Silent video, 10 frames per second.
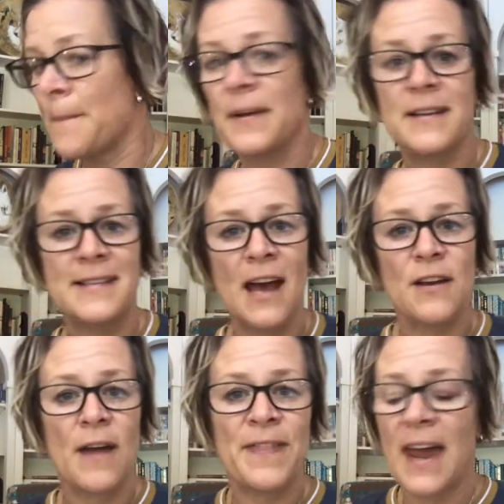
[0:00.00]
because that
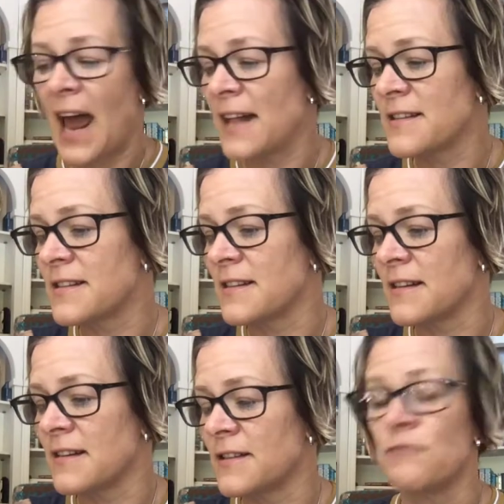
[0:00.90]
adds to
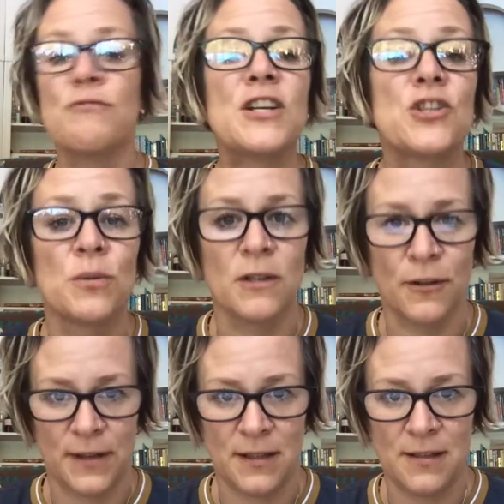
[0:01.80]
the ritual
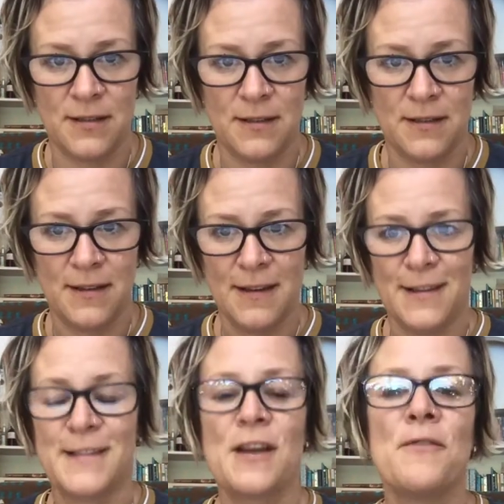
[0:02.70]
of it,
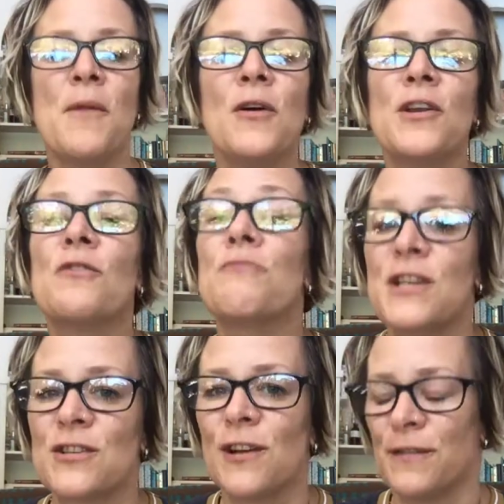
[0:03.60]
the ceremonial
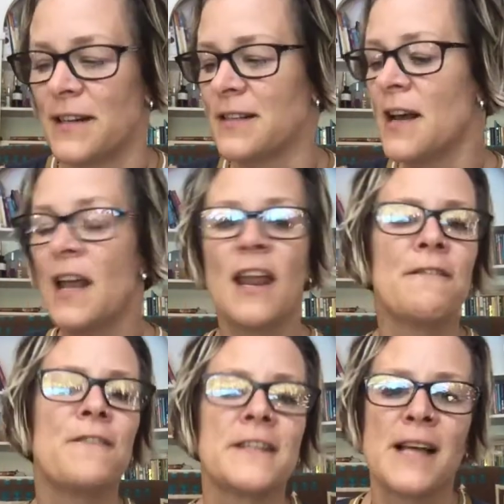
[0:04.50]
ritual of it.
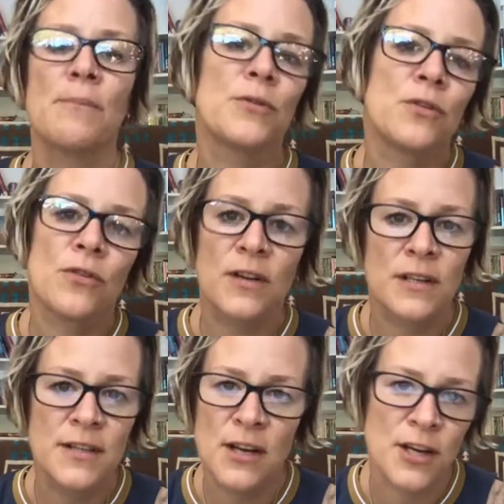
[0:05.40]
Like, for example, you're not going
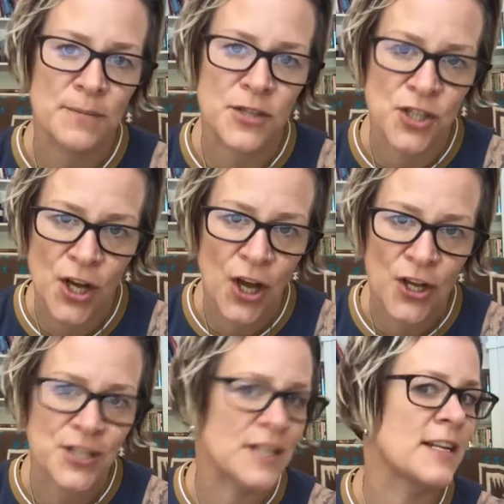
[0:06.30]
to turn up to
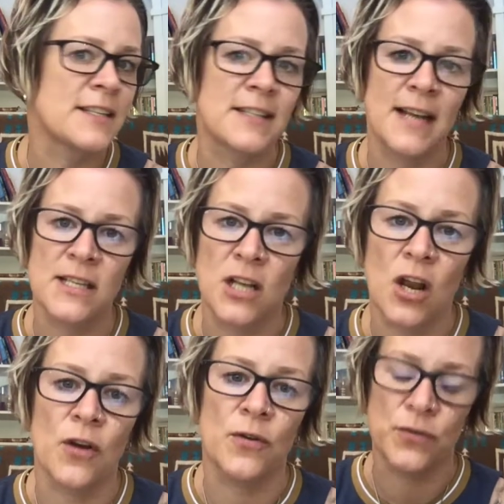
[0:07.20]
church in yesterday's
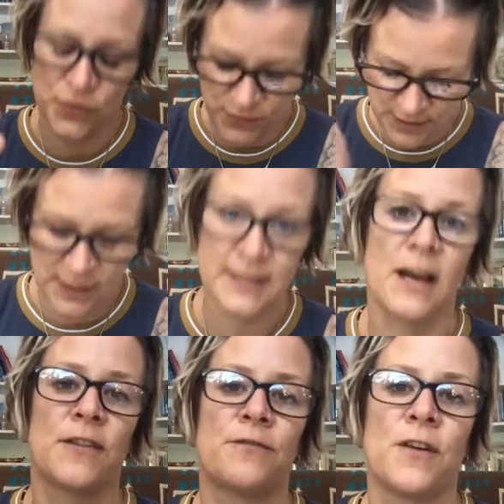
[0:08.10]
clothes, dinner
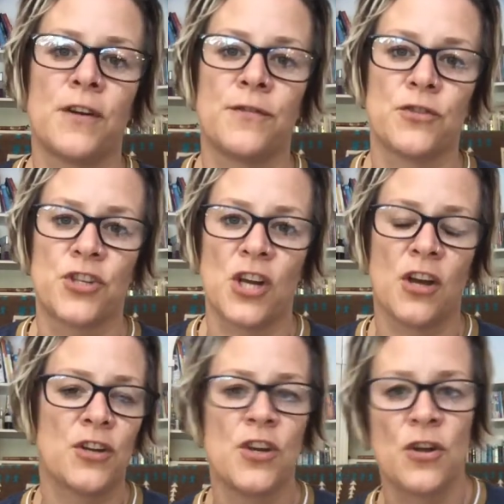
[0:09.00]
down the front of your
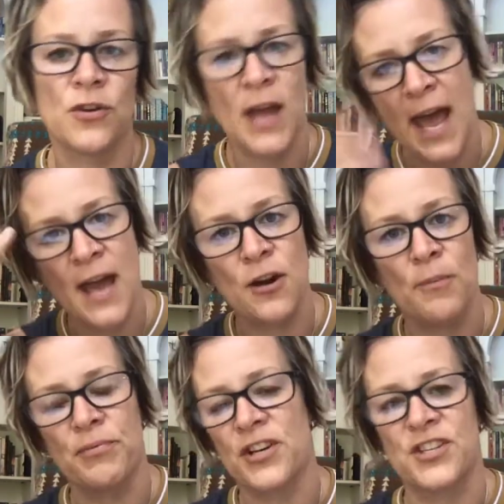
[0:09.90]
shirt, hair
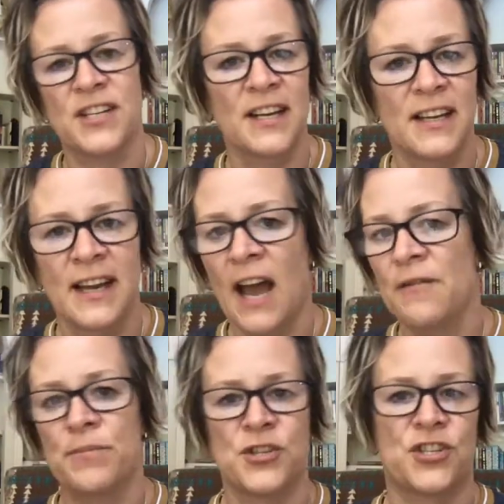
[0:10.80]
not brushed, stinking,
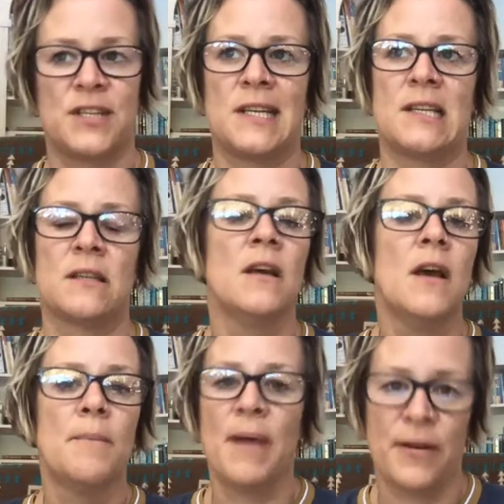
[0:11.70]
haven't brushed teeth,
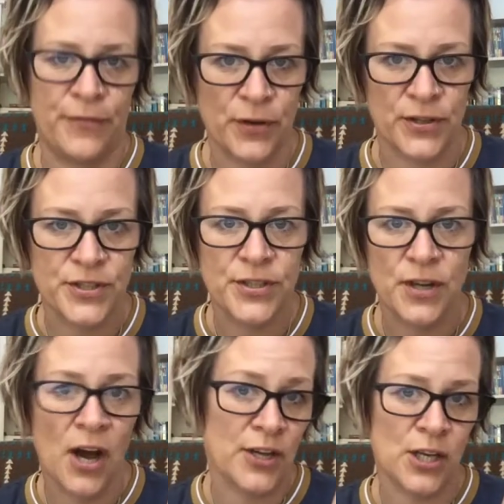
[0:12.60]
barefoot,
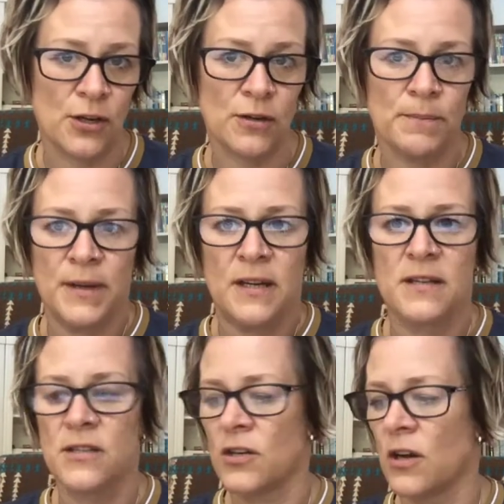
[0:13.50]
are you?
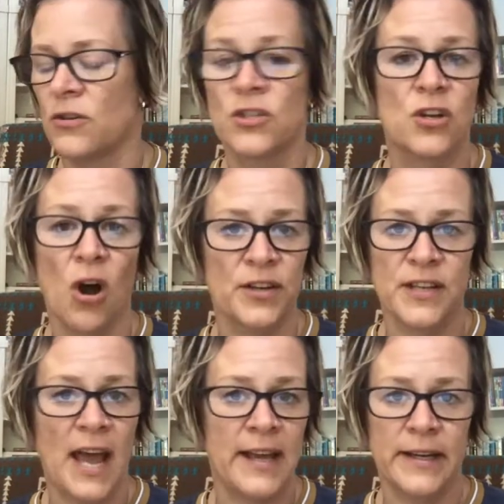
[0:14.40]
Because, you know, God
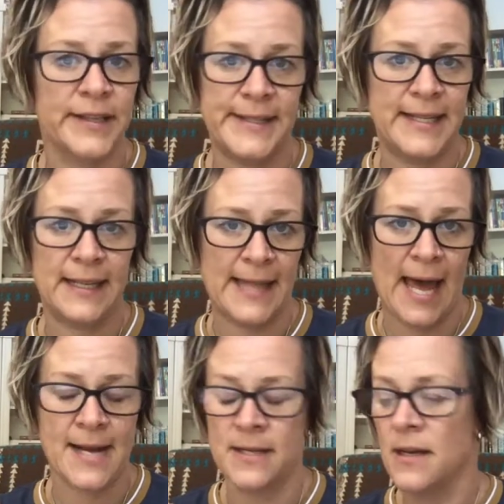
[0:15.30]
ain't going to dig
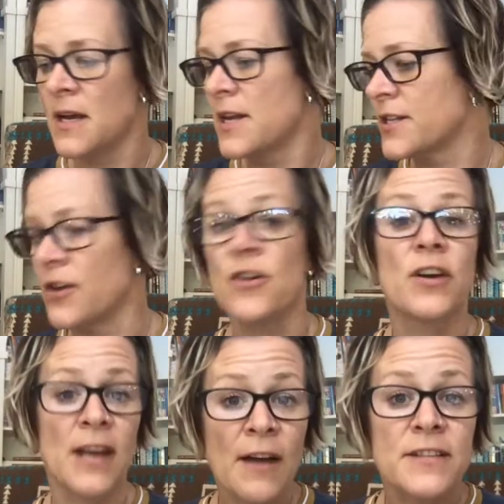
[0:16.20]
that. So you're
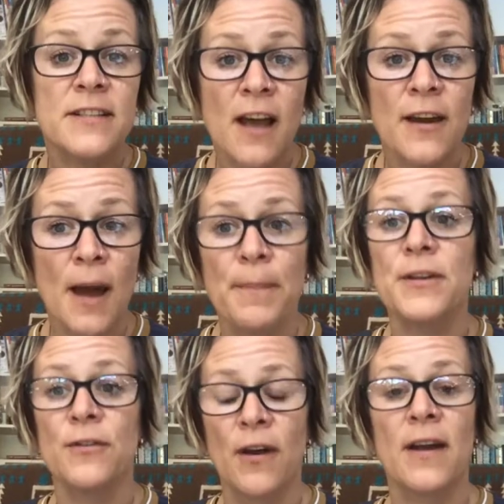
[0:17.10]
going to have to turn up, and
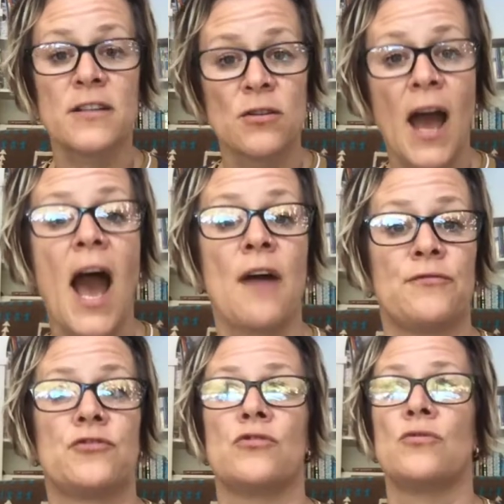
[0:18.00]
you're going to
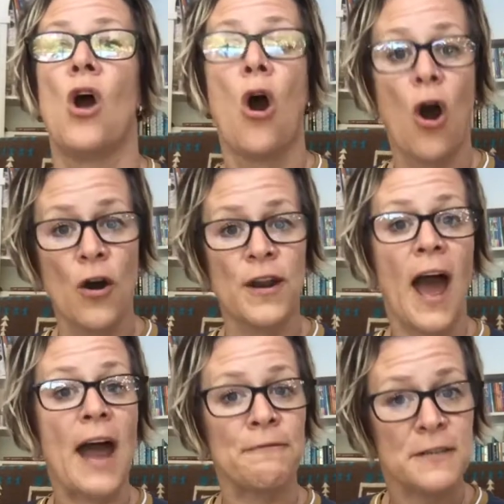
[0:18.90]
have to
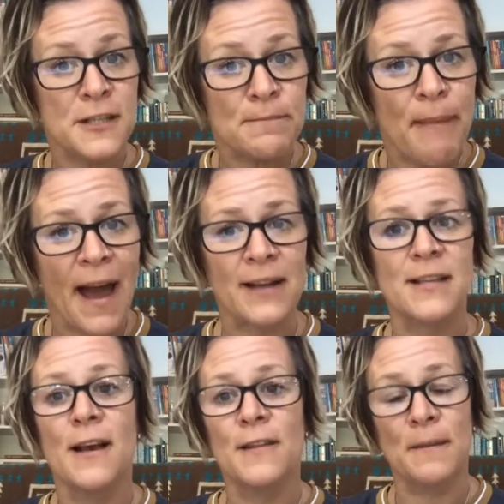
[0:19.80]
honor and respect
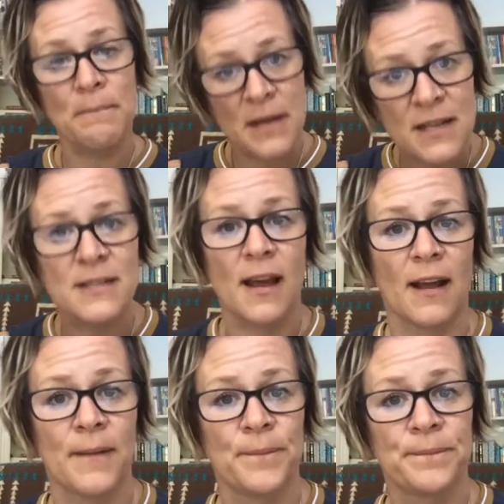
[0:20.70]
the
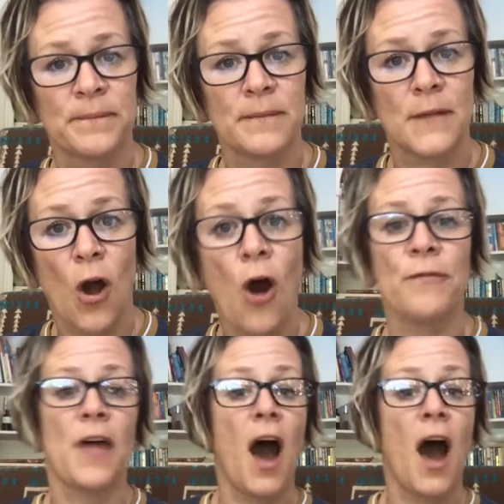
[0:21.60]
meeting of the